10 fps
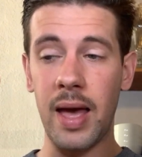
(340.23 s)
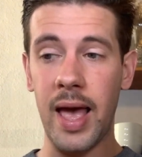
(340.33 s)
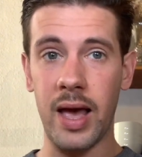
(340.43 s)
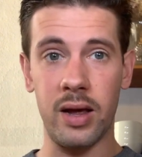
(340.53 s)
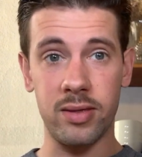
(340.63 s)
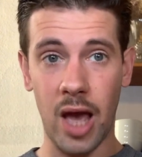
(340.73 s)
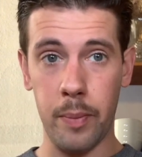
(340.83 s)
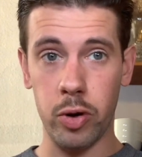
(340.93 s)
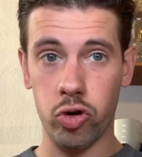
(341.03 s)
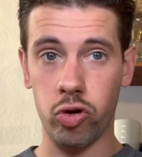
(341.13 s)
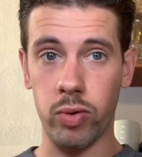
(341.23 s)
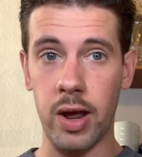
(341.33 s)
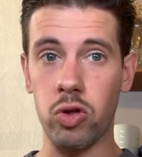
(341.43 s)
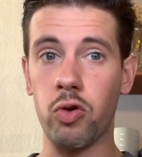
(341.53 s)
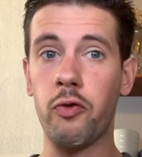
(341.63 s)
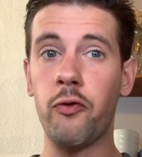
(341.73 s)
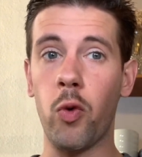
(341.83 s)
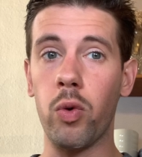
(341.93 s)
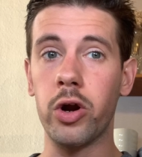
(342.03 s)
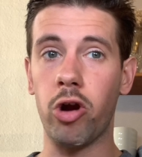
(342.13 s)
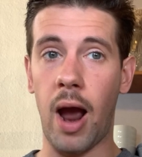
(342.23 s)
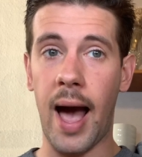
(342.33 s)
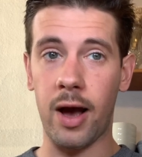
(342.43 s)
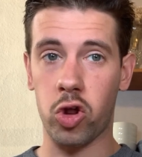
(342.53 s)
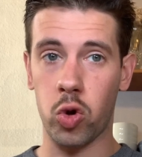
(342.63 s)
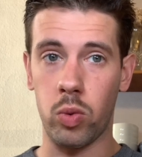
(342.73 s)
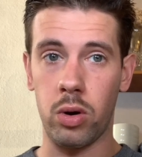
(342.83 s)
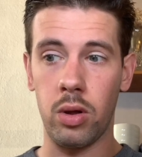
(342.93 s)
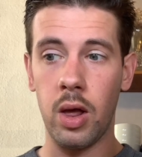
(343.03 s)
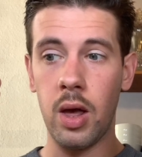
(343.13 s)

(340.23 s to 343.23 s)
and temperature range for your actual